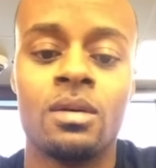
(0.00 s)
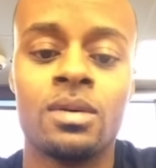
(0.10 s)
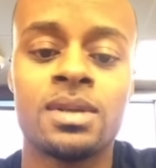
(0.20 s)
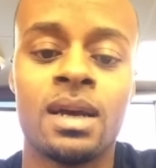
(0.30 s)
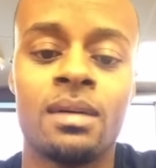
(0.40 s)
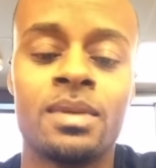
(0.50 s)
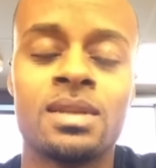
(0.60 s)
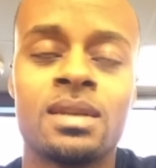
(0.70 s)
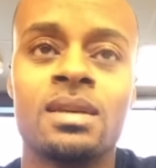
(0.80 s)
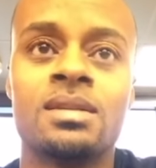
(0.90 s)
What time
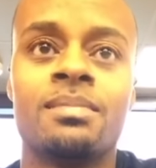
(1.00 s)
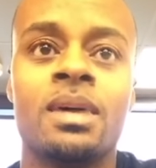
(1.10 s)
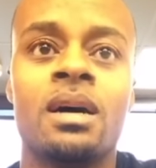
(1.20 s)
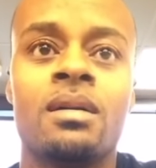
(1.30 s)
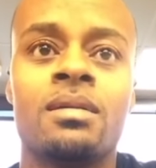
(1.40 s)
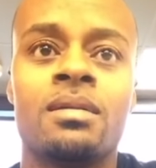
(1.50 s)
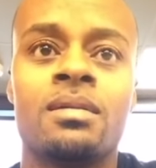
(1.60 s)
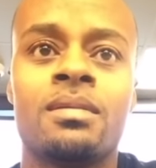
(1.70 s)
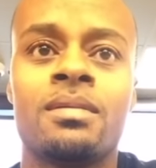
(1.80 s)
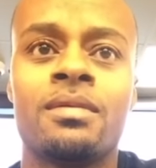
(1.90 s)
is it? It's about
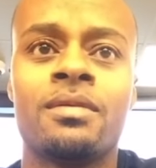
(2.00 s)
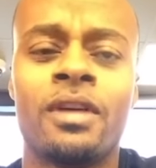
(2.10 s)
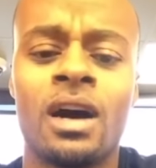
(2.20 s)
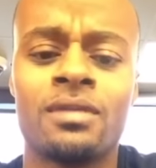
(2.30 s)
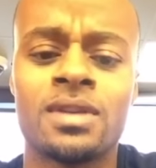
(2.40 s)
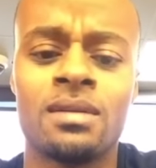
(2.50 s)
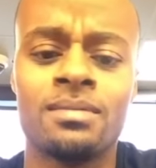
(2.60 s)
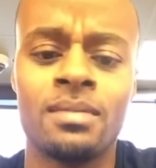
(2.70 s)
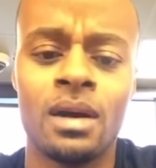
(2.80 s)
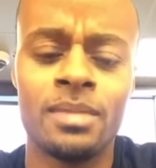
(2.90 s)
five
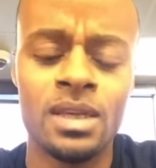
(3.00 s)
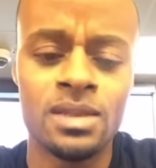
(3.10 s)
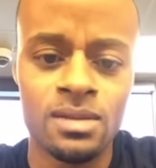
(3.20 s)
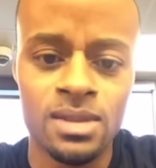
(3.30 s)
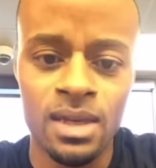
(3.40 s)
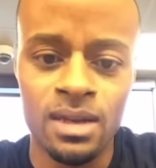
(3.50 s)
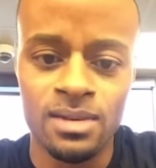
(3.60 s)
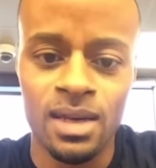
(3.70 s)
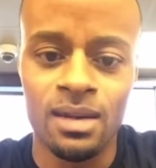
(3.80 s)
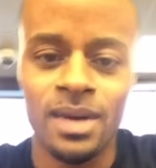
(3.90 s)
something. I'm Eastern Standard
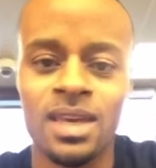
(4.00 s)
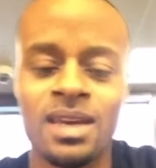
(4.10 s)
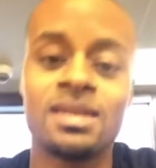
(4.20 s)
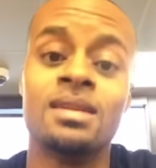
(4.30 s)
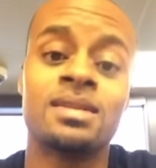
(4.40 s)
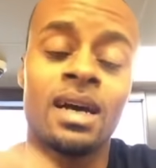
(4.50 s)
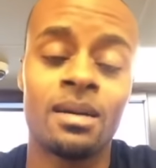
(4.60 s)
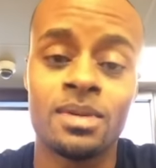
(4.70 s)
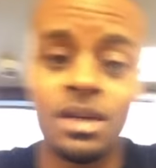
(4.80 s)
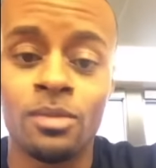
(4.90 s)
Time. I can't see the
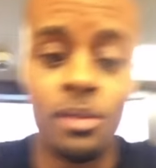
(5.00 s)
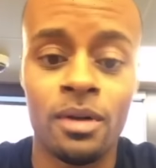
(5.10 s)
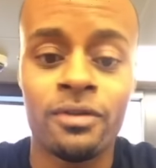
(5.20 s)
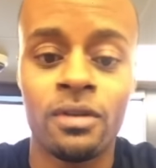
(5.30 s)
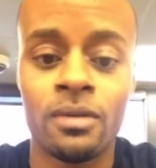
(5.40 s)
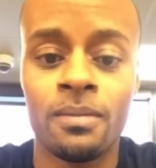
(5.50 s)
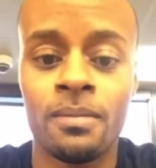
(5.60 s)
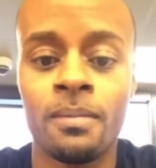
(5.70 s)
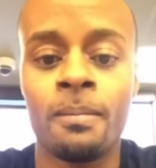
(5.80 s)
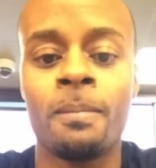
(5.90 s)
time because I'm on my phone.
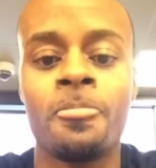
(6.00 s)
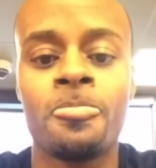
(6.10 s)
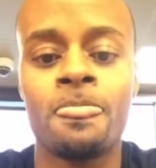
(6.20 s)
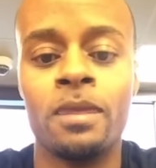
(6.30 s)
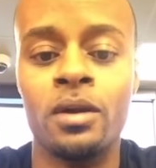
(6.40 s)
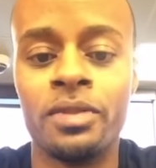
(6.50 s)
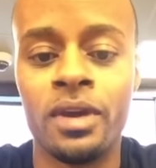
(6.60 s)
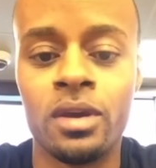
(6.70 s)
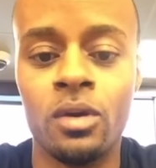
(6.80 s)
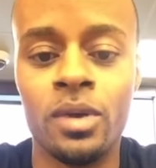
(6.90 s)
You don't
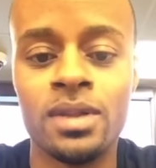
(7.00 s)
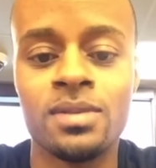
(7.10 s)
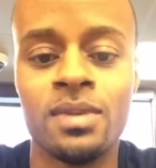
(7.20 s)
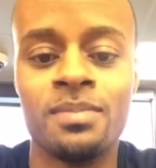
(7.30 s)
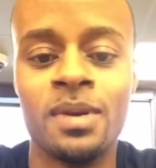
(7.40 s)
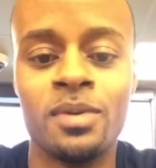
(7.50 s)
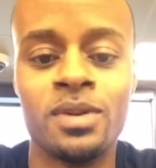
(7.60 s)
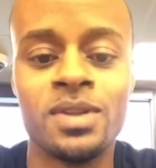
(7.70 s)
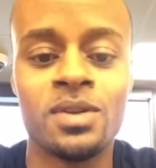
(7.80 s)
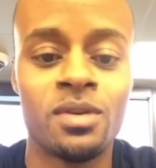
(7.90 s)
think he'll win? Too many people
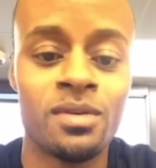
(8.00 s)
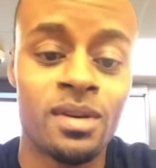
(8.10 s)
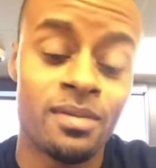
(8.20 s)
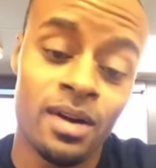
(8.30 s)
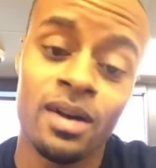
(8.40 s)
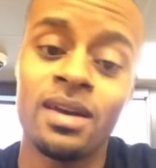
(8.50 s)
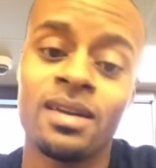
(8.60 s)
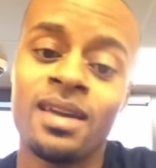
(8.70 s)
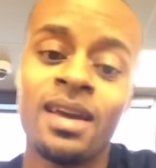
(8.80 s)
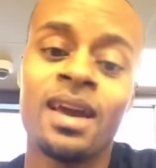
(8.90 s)
disagree with him. Well,
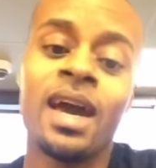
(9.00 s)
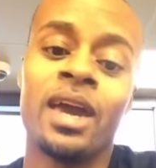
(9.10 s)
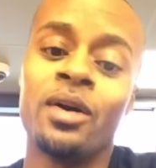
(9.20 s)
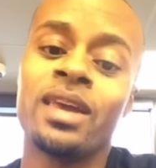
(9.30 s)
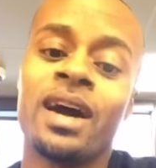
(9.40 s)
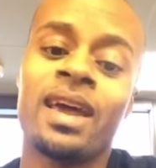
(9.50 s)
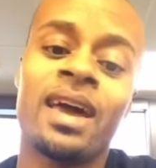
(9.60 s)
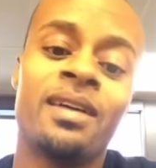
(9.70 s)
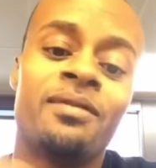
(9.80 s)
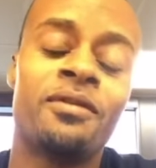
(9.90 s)
hey, he only got to
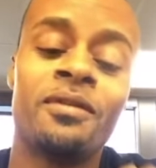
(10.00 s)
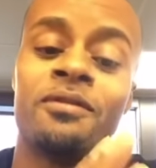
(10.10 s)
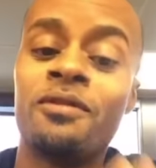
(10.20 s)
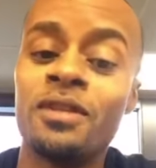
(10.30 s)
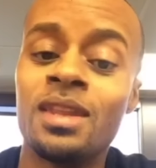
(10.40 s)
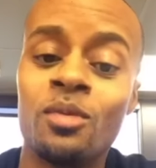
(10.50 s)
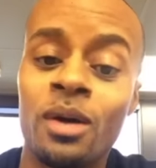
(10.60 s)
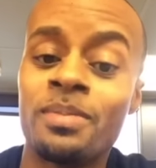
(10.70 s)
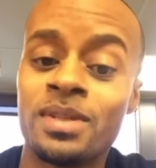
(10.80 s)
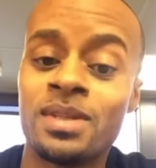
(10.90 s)
have
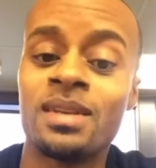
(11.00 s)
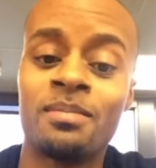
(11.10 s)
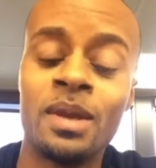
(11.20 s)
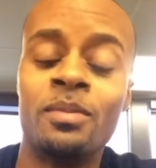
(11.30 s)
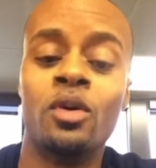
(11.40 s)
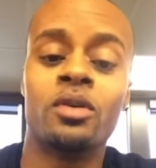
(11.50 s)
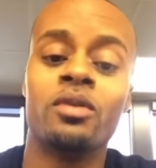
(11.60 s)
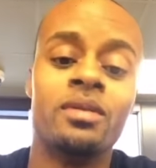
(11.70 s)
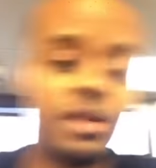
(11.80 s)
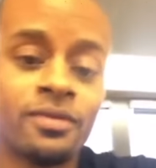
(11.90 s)
51% of the people
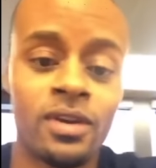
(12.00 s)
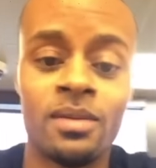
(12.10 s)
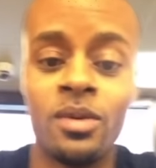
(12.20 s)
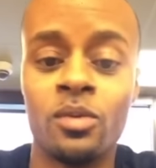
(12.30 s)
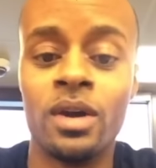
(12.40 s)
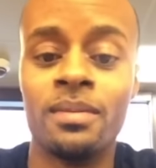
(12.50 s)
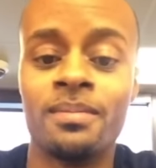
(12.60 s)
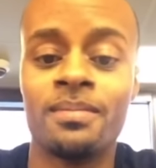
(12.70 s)
agree with him for him to win.